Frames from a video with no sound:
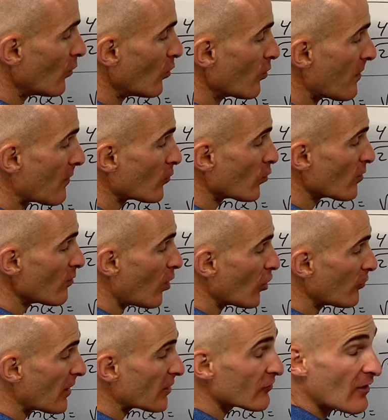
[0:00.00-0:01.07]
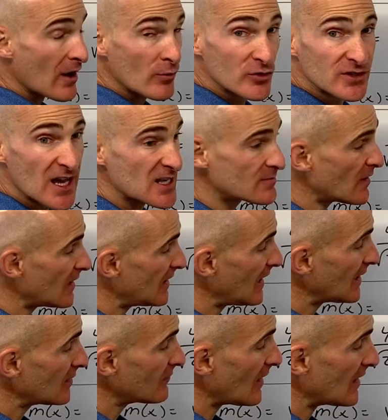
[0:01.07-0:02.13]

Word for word: Remember, when we multiply or divide both sides by a negative,